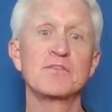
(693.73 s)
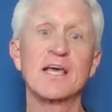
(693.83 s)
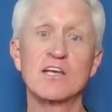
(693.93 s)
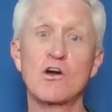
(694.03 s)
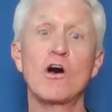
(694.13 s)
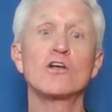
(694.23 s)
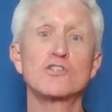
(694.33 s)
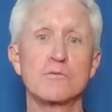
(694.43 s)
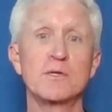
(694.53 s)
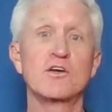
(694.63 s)
but they can
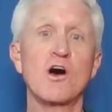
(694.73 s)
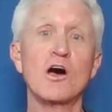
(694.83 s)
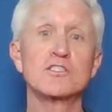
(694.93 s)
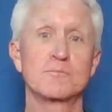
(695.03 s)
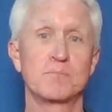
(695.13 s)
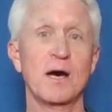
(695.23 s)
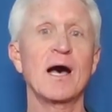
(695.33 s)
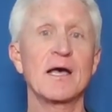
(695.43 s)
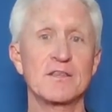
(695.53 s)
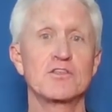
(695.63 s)
also be caused
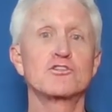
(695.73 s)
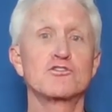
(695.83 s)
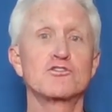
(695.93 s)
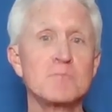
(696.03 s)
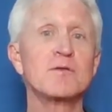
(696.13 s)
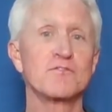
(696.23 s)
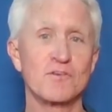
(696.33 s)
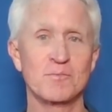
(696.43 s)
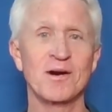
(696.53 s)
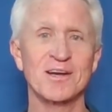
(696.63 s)
by the
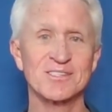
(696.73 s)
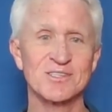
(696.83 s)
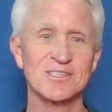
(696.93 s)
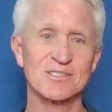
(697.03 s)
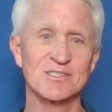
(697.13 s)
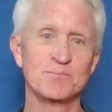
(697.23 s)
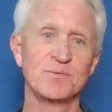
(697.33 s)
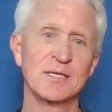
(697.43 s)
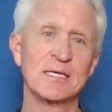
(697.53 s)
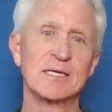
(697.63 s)
treatment for Parkinson's
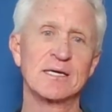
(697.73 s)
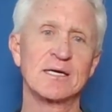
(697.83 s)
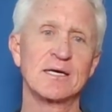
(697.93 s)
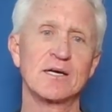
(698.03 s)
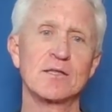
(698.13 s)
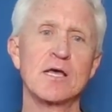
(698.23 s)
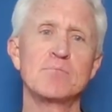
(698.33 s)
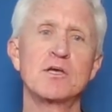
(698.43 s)
uh,